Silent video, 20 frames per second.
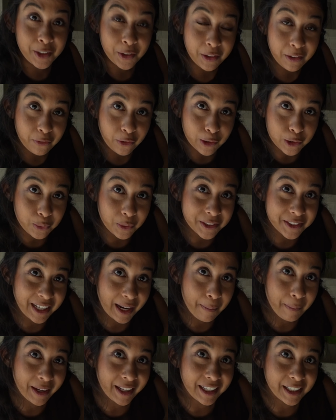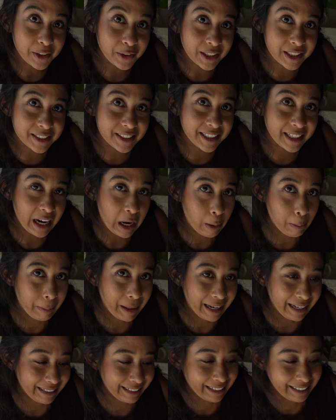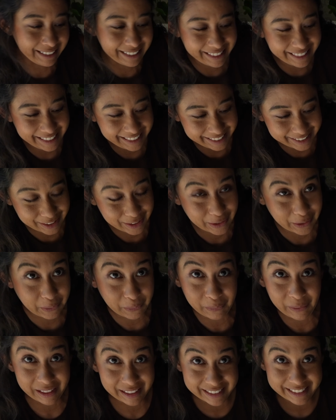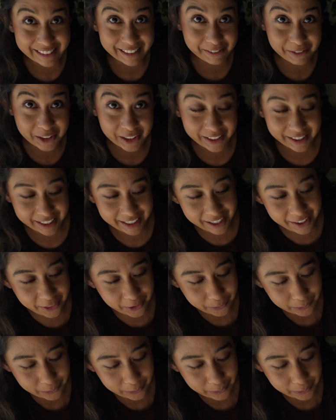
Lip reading: are the first ones I made, and you can see how bad these look relative to the other